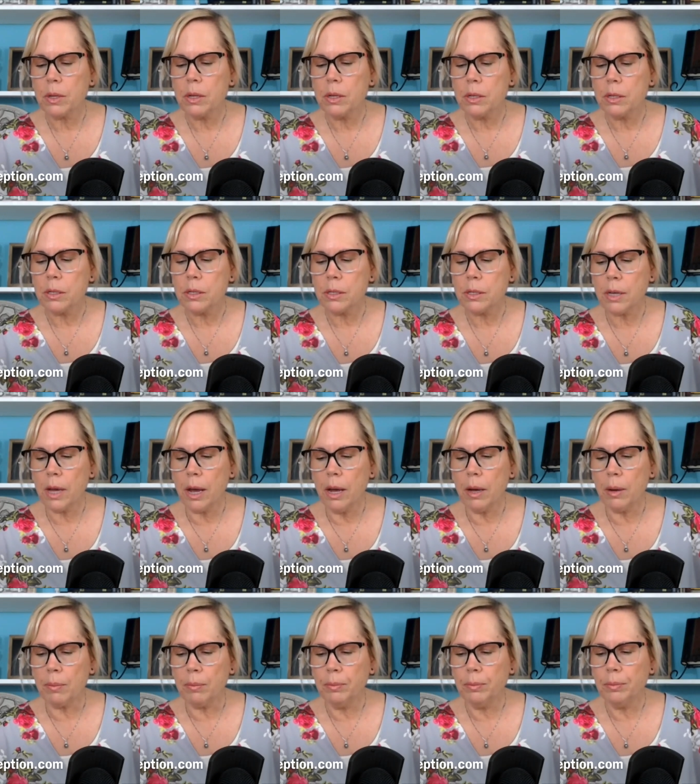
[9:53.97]

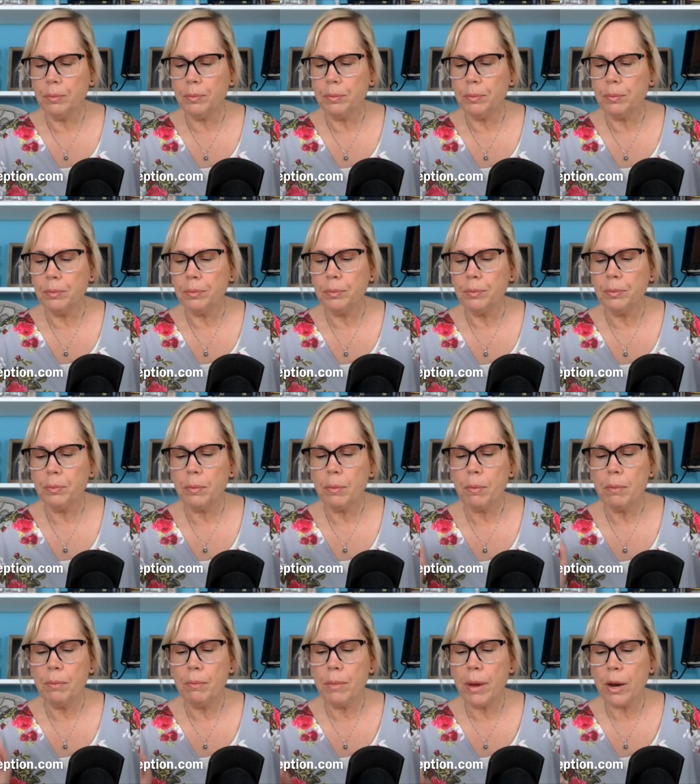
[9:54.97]
Some
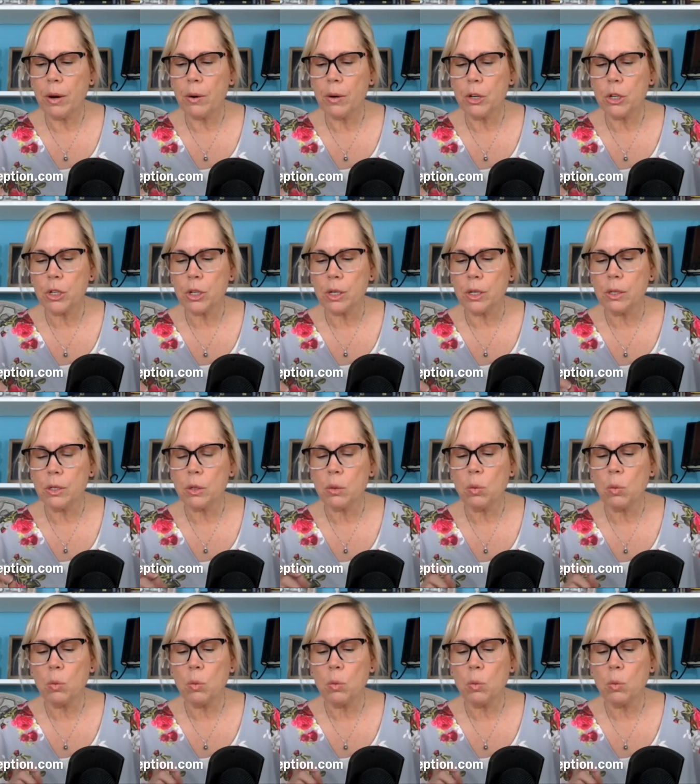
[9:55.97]
marriages